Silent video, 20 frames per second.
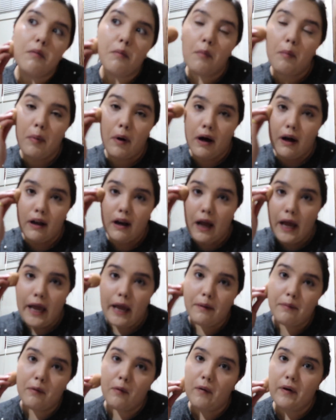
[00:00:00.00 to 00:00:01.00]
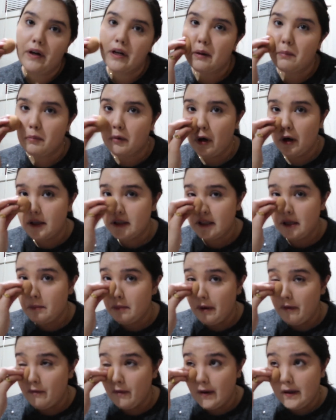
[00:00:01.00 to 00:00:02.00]
but I am going to bronze up
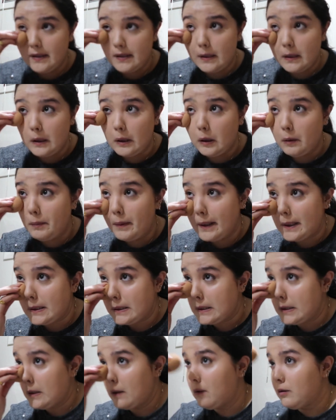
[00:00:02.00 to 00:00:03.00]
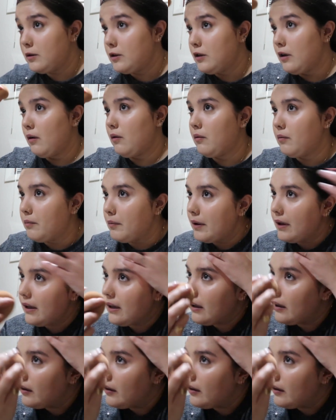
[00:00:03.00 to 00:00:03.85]
my face a little bit, so don't be